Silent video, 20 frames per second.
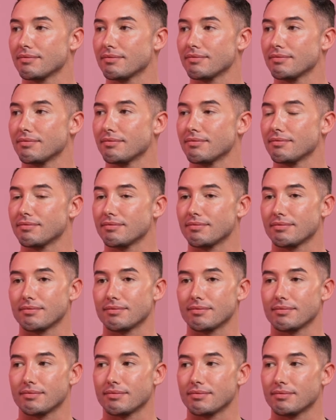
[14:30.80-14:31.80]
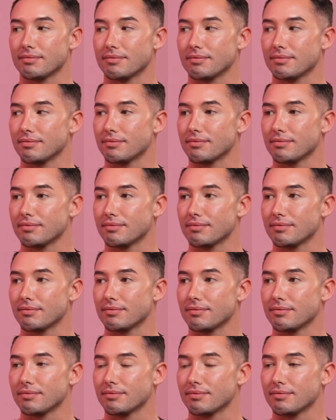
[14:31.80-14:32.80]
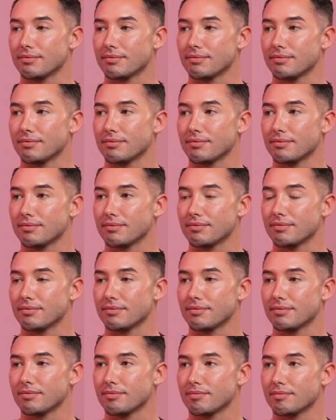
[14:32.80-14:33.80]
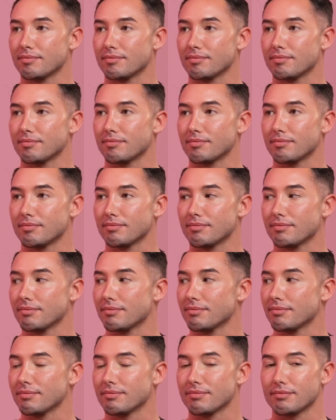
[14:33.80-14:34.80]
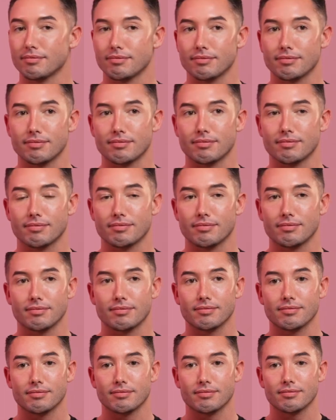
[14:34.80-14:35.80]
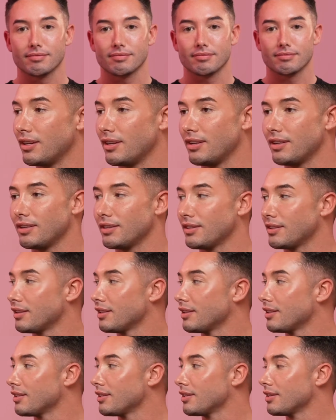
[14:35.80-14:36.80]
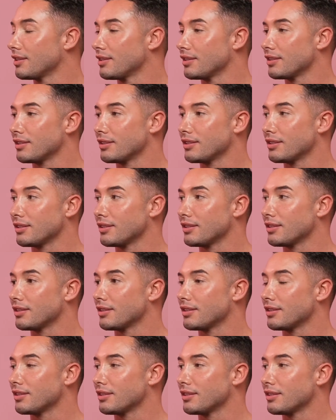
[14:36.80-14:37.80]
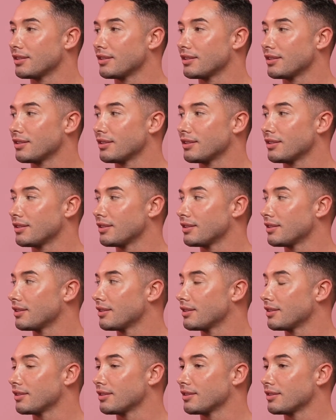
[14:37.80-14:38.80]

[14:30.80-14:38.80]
[no speech]